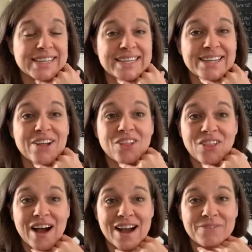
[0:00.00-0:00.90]
says a
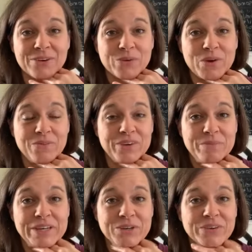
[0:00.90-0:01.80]
lot for what we've
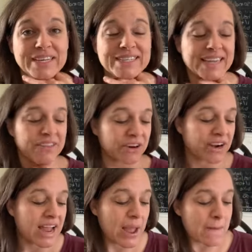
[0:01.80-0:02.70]
been doing
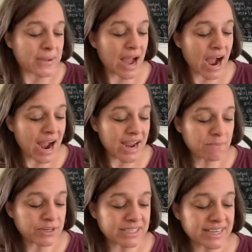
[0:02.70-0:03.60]
together but i
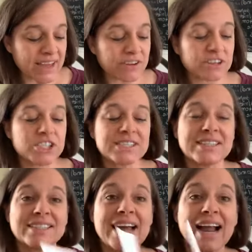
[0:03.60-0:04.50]
put together just
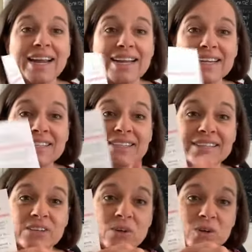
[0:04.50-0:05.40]
the tiniest
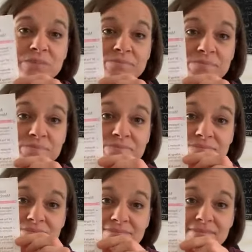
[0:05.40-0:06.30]
little
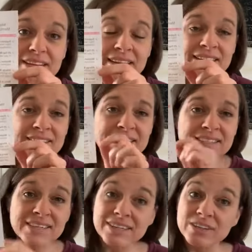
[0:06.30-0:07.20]

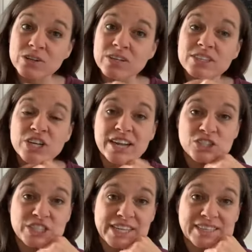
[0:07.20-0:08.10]
easiest little check
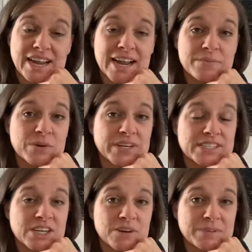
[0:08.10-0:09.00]
sheet that i am going
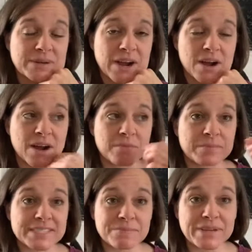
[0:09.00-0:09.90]
to start
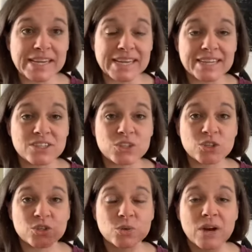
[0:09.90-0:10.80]
um, slipping
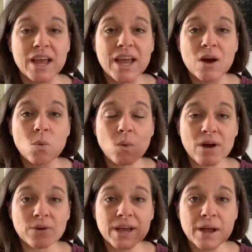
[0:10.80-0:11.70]
into
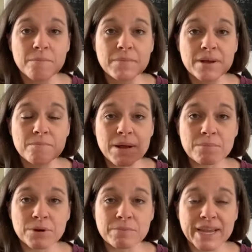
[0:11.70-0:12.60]
welcome
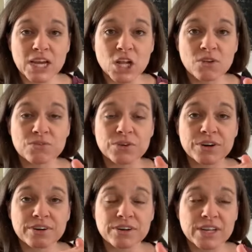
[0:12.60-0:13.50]
member mail
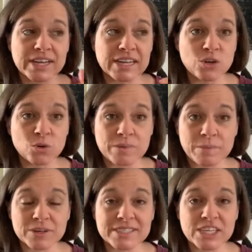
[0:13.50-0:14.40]
for any new
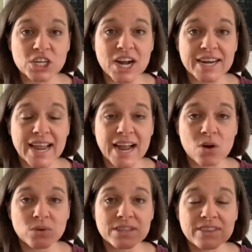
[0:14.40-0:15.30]
members here on
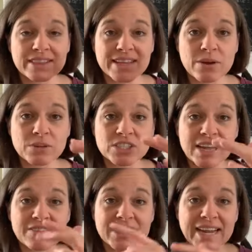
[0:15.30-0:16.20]
out that they will just
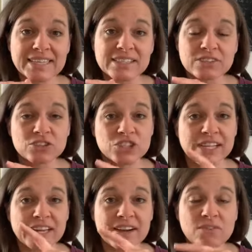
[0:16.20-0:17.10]
have a nice little
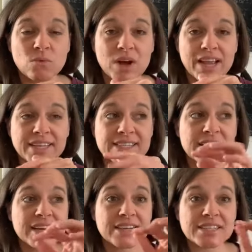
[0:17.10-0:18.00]
sheet of what
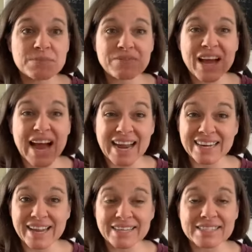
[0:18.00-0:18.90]
some of the
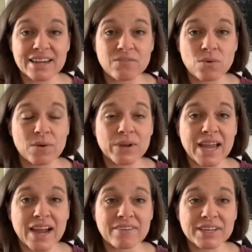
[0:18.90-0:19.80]
highlights of what we
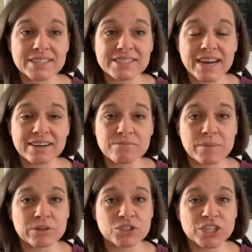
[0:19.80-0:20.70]
have inside of
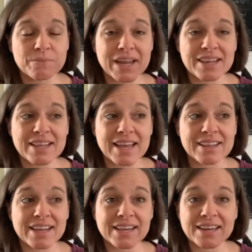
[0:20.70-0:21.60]
membership, and
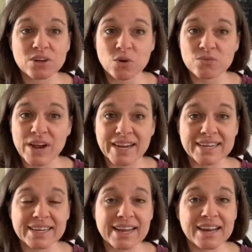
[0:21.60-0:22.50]
then they can go
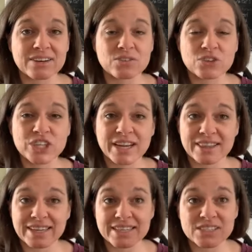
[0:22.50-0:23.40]
find it and
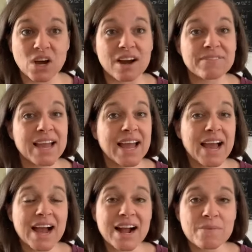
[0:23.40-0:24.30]
check things off.
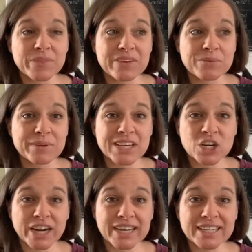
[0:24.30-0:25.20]
Um, it would be a
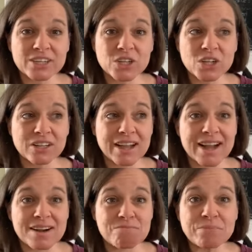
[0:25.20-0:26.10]
great little
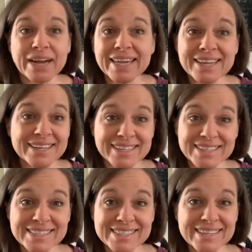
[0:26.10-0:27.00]
um, bucket
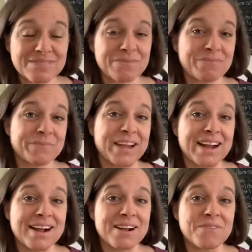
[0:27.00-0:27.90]
list
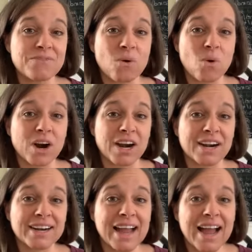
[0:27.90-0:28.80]
uh,
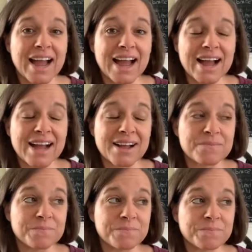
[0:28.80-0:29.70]
for
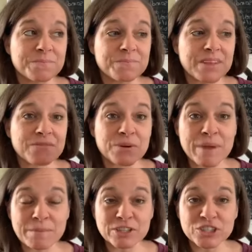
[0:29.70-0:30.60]
um, for
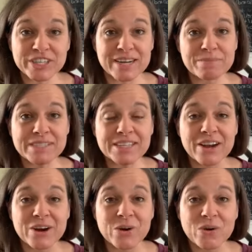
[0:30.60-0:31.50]
membership.
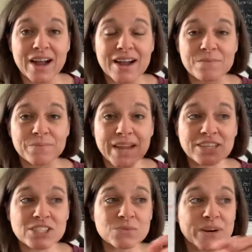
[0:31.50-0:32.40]
So um, I
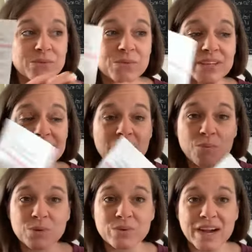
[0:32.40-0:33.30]
just want to really
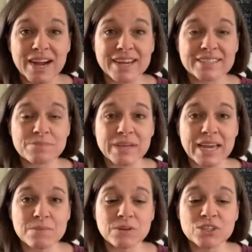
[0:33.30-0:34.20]
help you guys
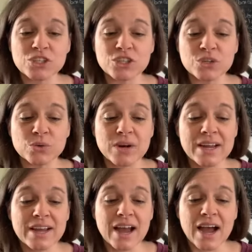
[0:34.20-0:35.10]
be able to
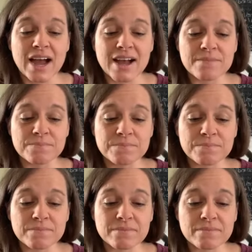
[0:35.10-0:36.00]

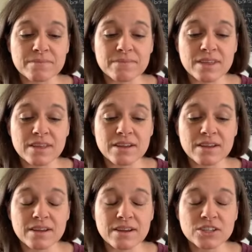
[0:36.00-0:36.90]
um,
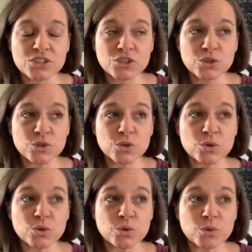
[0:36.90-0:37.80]

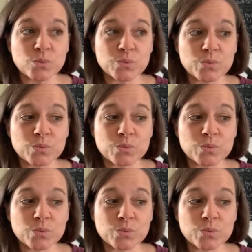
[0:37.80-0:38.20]
to